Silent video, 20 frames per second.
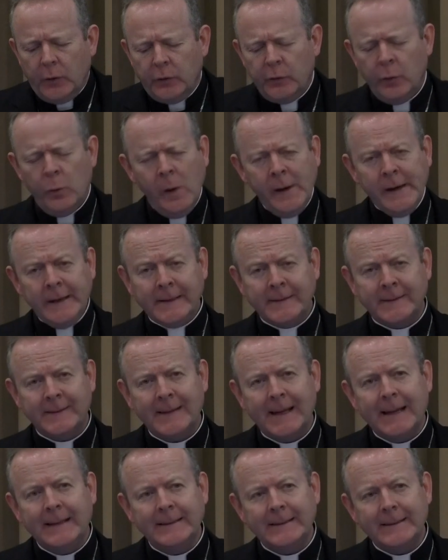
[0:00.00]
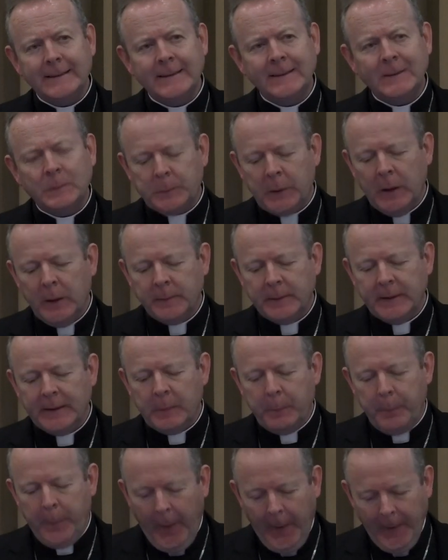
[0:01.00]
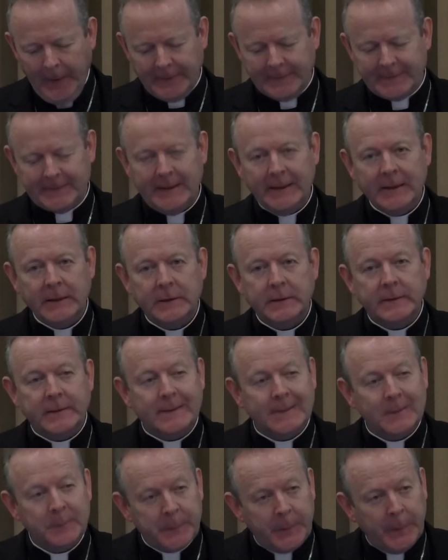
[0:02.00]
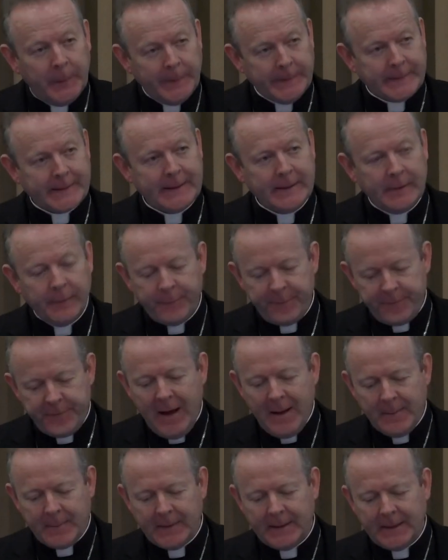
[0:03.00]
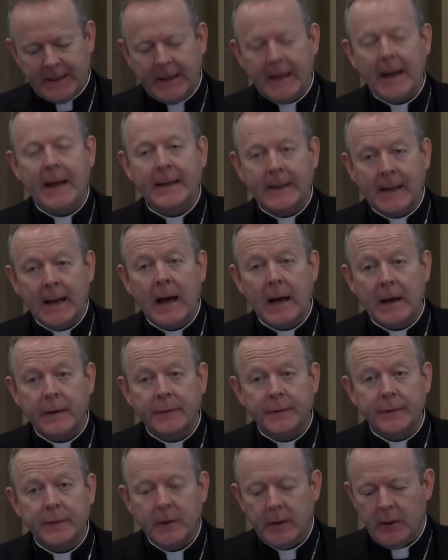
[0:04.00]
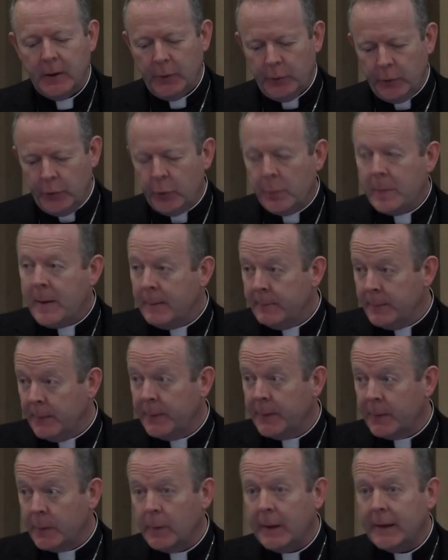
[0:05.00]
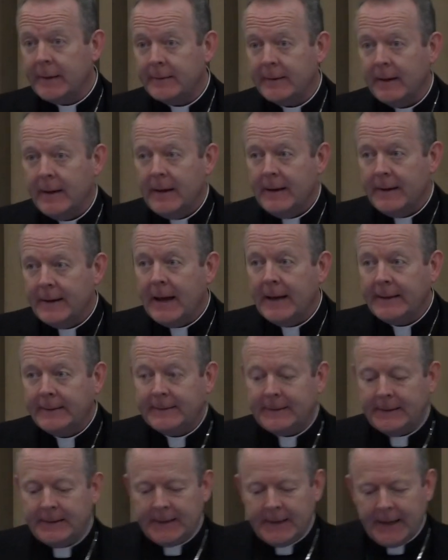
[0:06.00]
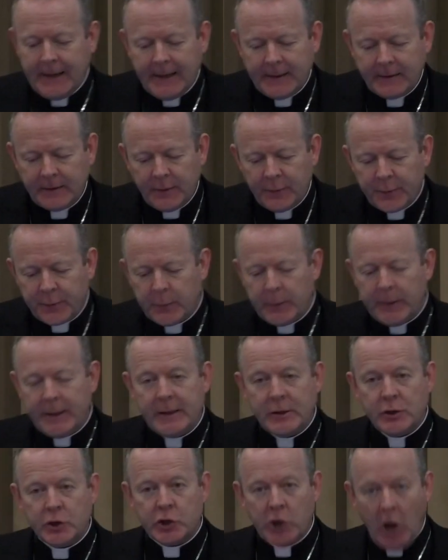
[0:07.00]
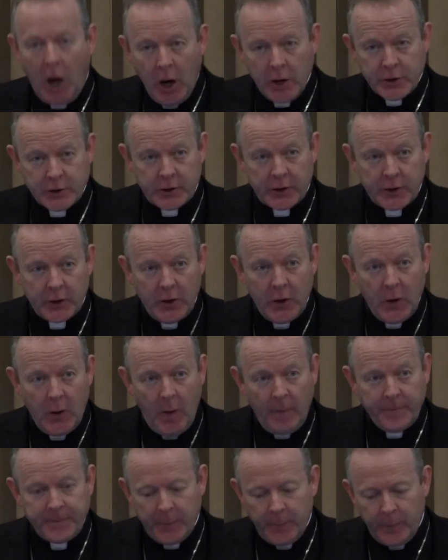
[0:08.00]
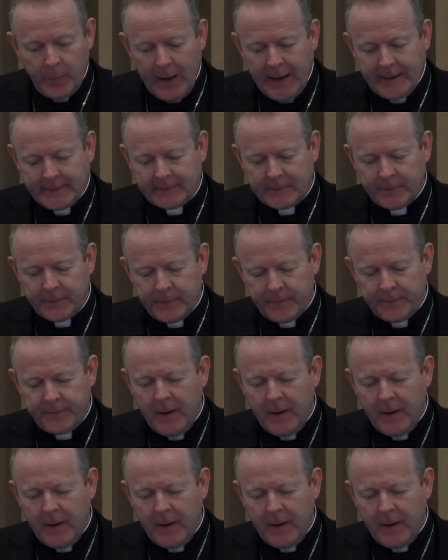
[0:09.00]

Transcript: To what extent is public policy supporting family and life? You remember the great 1983 Charter of the Rights of the